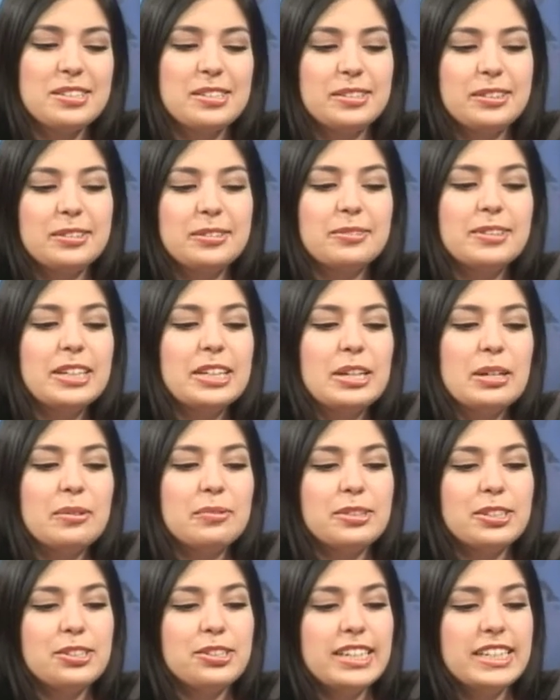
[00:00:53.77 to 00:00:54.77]
So
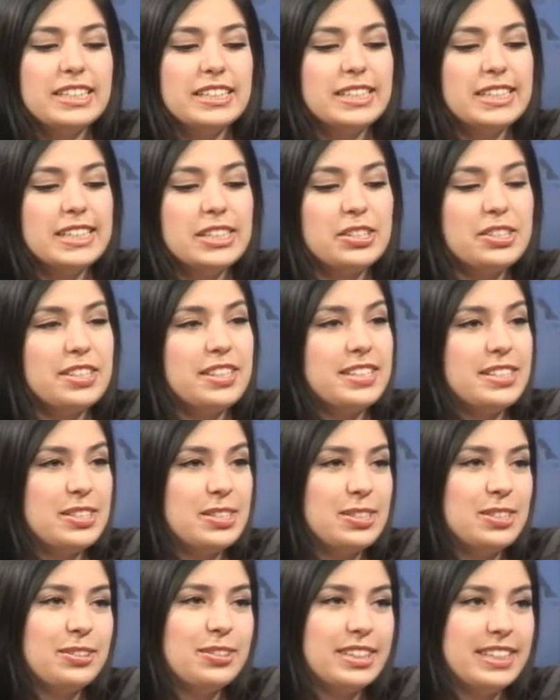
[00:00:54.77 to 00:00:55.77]
we're trying to teach the
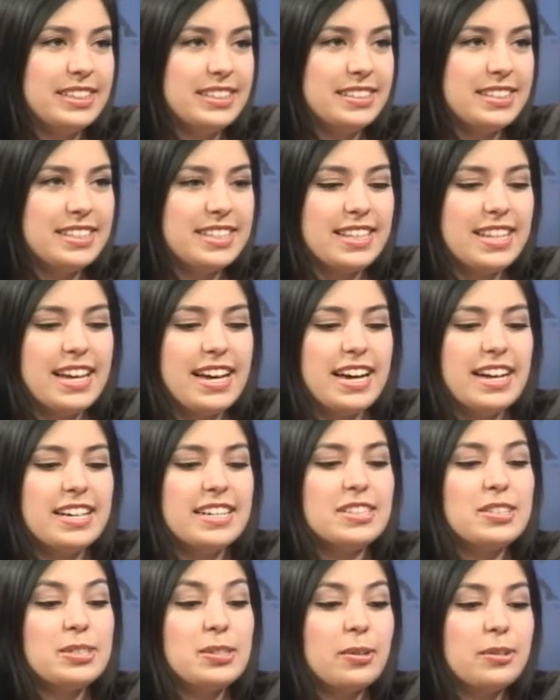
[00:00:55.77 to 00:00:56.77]
students
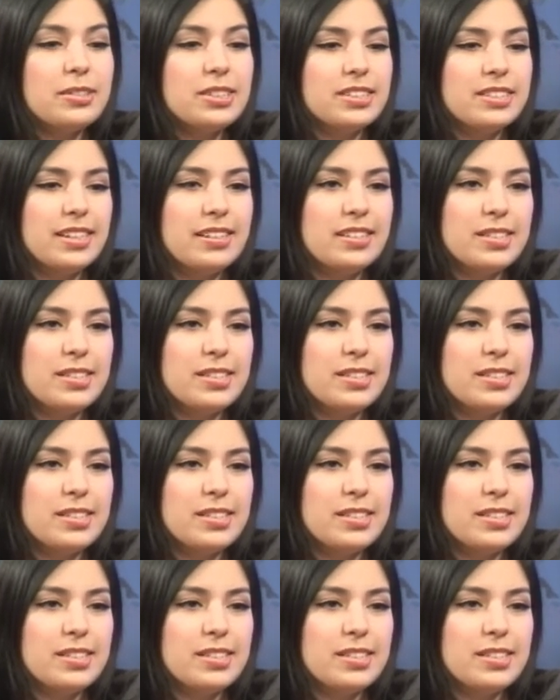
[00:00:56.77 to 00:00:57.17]
that solar cells